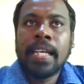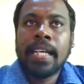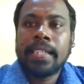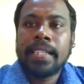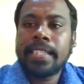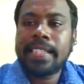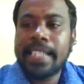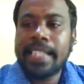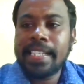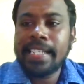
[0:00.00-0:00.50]

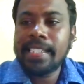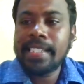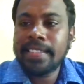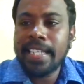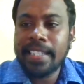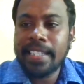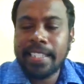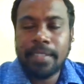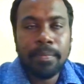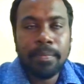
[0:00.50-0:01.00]
The thing is
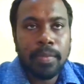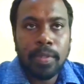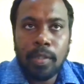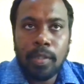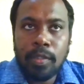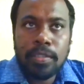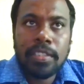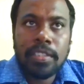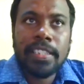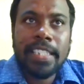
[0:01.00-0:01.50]
that in
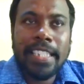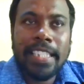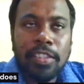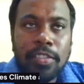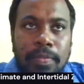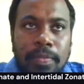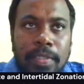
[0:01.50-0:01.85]
broad sense,